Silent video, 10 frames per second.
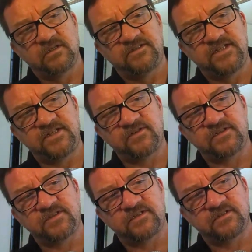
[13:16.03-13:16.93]

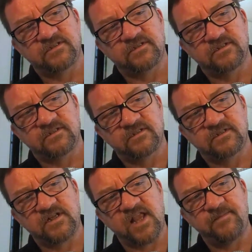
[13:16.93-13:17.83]
citrus,
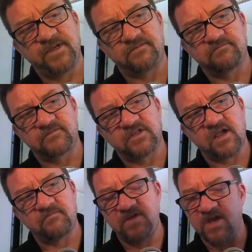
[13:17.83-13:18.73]
climate,
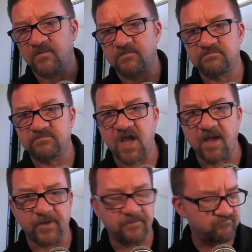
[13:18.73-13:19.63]

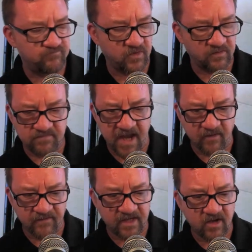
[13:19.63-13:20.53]
copper, or
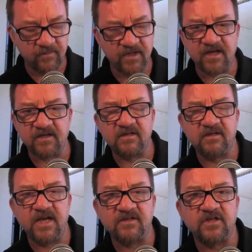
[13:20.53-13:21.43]
however that
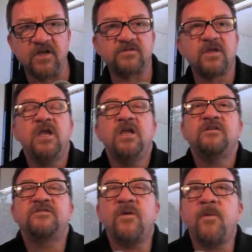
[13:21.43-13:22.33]
combination goes.
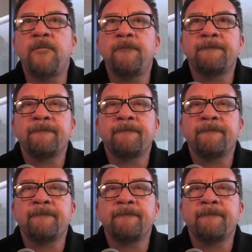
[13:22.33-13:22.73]
So